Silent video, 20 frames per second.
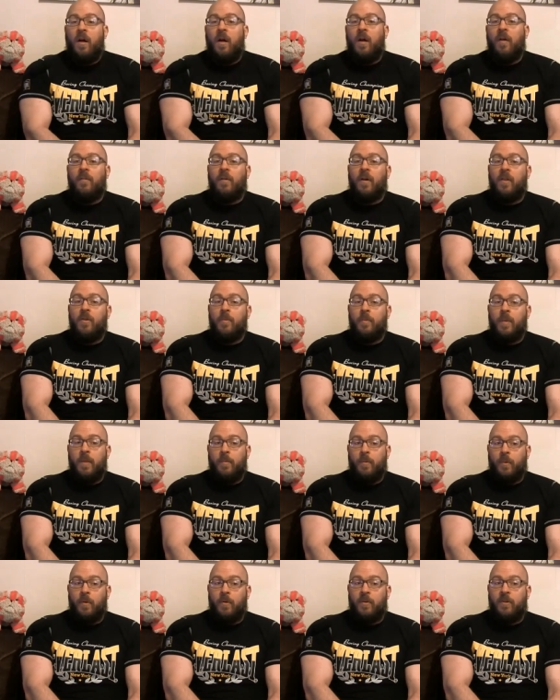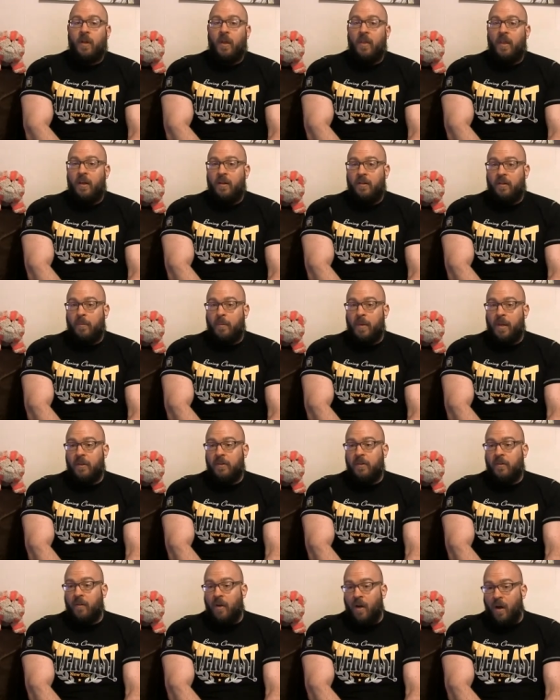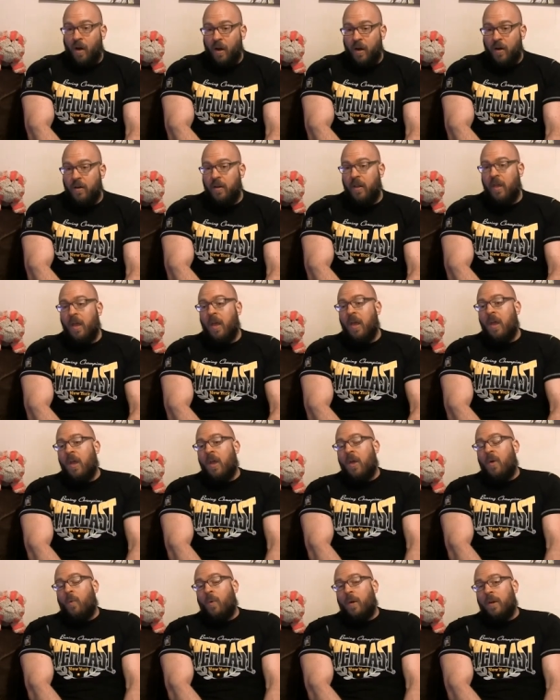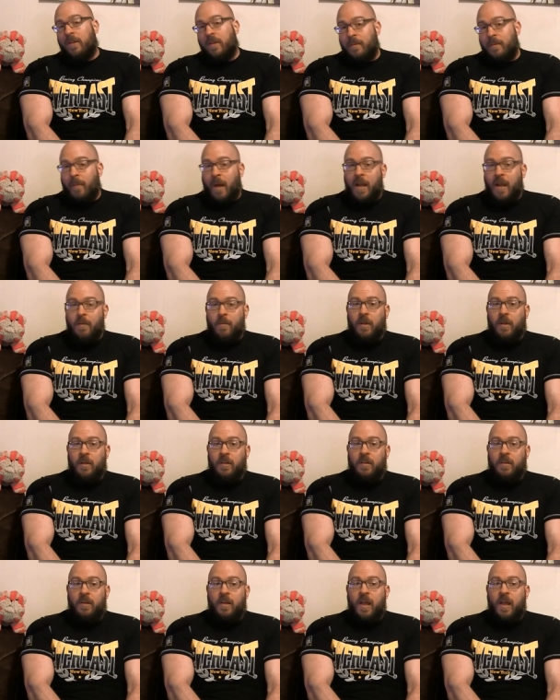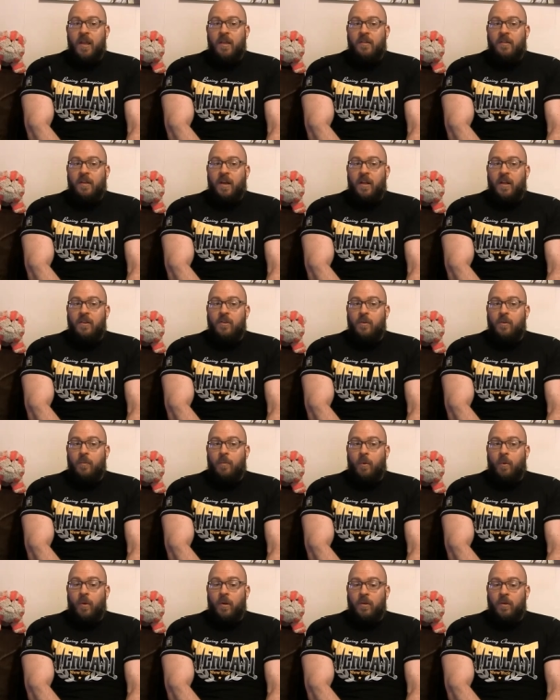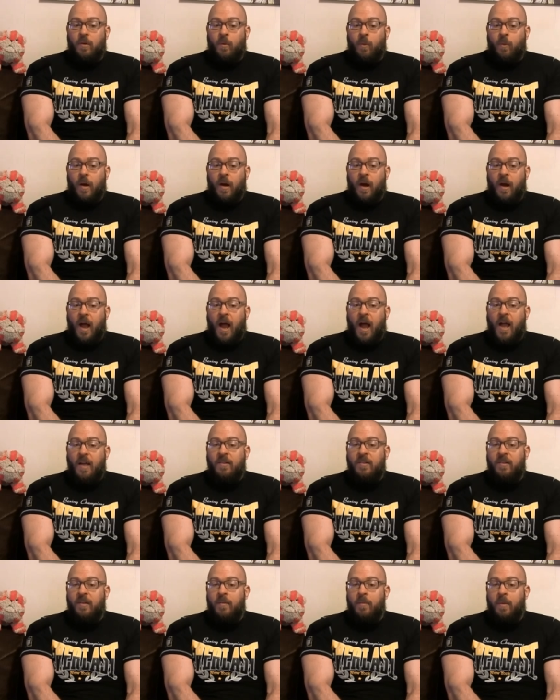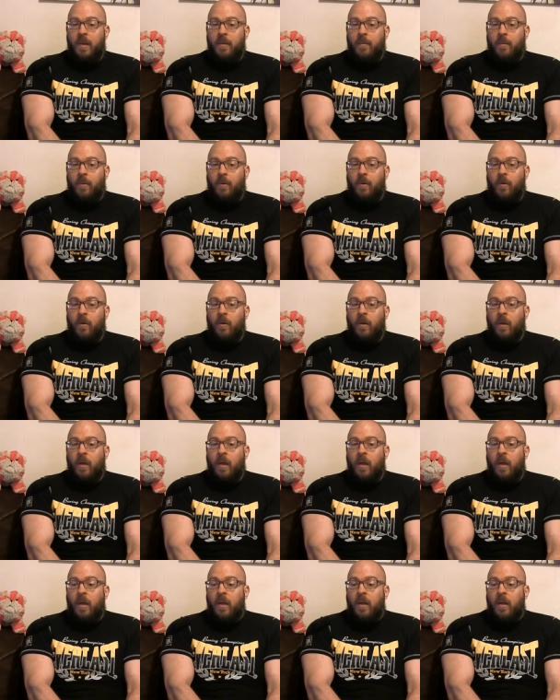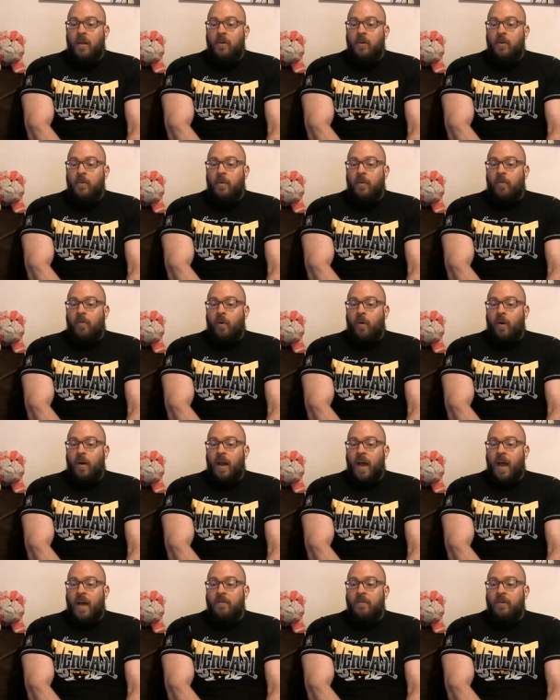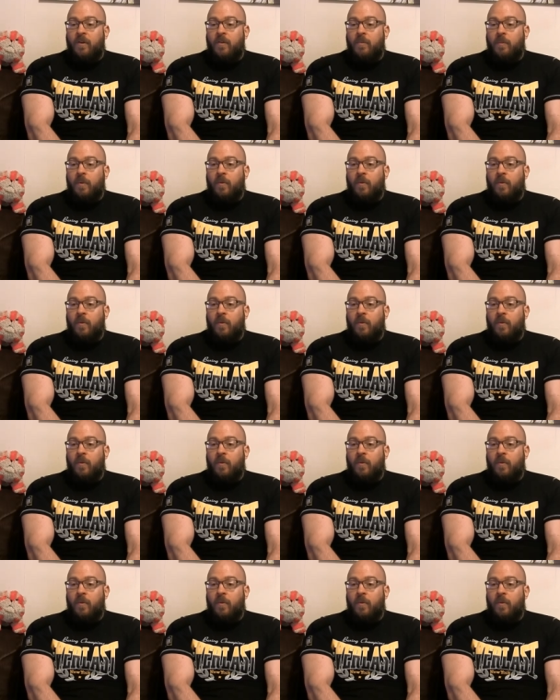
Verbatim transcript: of other people who saw that as a piece of art. Whereas in bodybuilding today has gotten to a point to where I see people do before and afters